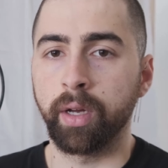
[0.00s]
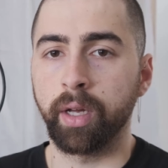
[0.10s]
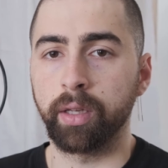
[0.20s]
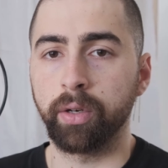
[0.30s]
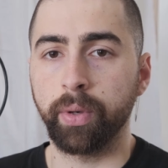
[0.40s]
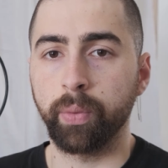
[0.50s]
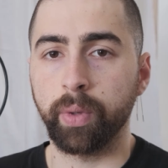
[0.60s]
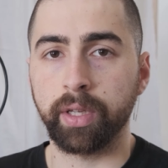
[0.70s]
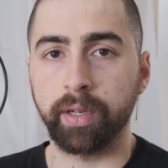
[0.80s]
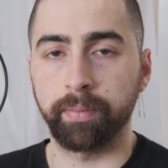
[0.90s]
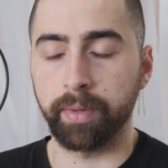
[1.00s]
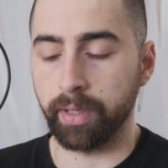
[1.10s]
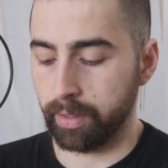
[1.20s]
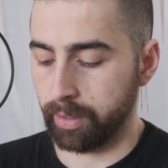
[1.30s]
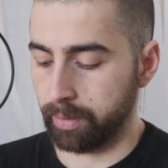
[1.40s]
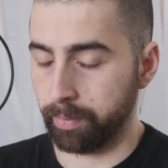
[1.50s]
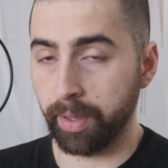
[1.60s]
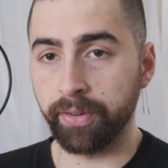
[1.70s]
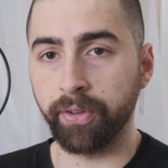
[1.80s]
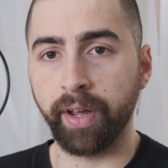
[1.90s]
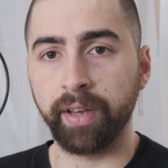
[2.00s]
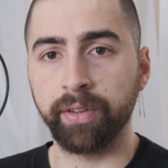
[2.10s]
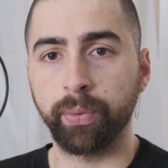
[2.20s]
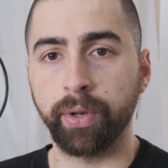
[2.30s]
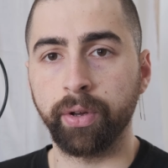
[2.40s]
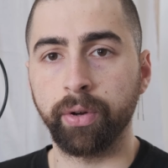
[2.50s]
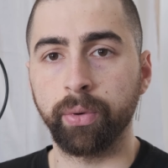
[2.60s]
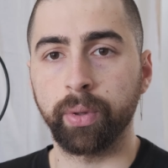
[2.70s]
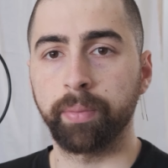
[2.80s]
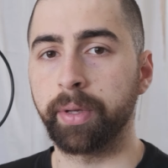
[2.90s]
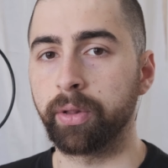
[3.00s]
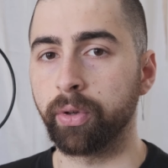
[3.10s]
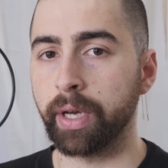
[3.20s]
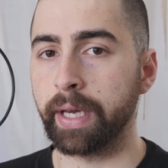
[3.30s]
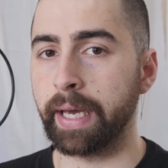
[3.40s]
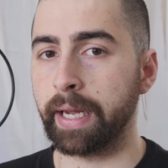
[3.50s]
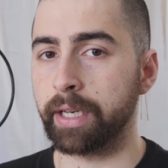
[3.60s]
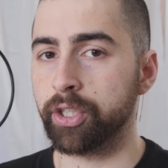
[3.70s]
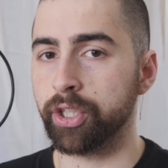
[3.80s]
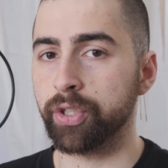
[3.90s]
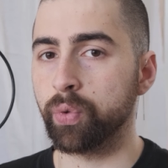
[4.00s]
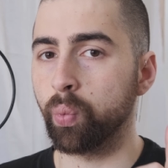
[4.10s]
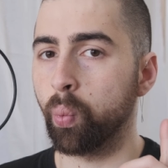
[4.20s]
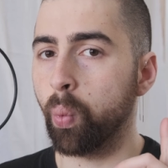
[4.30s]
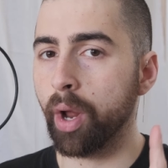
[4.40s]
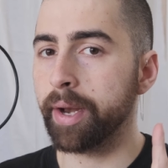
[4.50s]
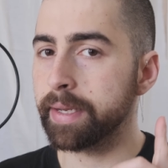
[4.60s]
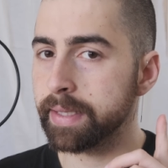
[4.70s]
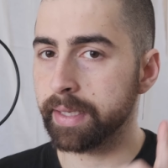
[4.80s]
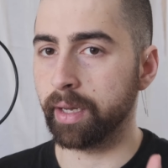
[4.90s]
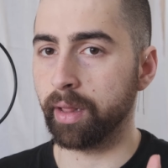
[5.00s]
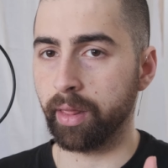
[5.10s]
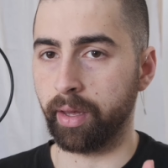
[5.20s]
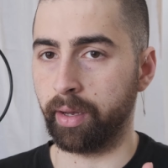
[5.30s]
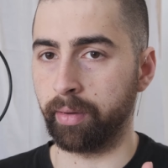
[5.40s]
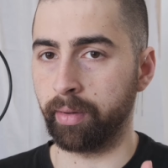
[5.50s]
Hello and welcome. In today's video we'll be looking at just one single thing,